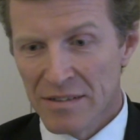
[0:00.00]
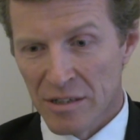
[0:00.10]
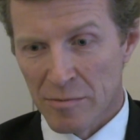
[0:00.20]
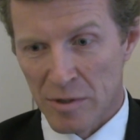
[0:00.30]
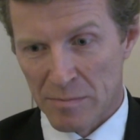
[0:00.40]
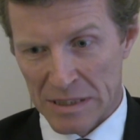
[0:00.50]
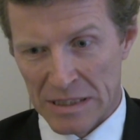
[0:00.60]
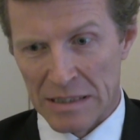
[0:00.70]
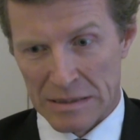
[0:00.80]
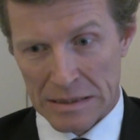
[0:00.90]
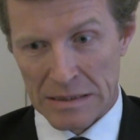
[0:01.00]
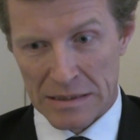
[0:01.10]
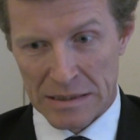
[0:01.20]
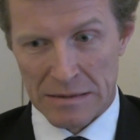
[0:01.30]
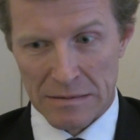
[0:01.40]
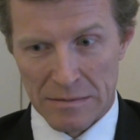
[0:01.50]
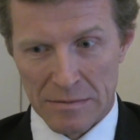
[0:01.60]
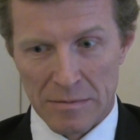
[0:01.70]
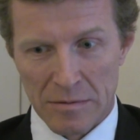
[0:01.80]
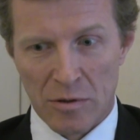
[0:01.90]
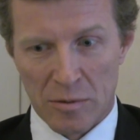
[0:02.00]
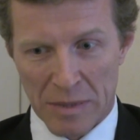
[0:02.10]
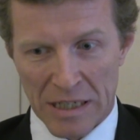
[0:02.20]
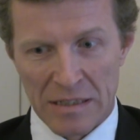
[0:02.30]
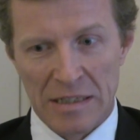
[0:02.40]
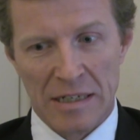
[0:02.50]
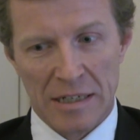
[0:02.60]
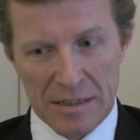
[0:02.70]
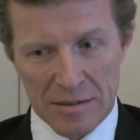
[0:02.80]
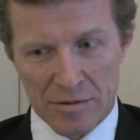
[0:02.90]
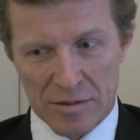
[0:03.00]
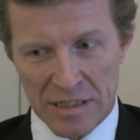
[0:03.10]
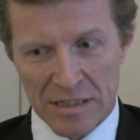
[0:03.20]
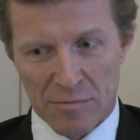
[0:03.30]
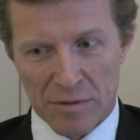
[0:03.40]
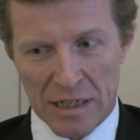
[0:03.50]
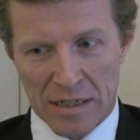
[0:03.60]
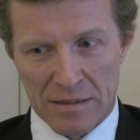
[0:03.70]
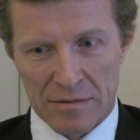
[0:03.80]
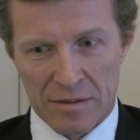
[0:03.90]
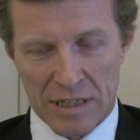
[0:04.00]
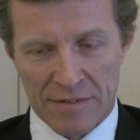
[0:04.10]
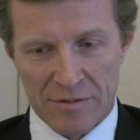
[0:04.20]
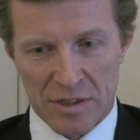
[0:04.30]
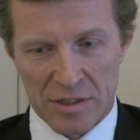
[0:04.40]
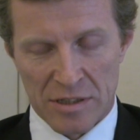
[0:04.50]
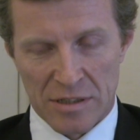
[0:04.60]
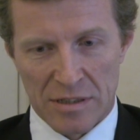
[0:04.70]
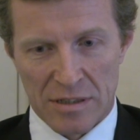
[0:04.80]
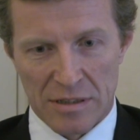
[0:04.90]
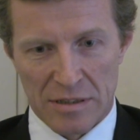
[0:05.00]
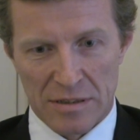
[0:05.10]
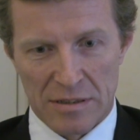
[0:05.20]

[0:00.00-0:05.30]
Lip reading: terrible, but I think this going back to see that we could have such a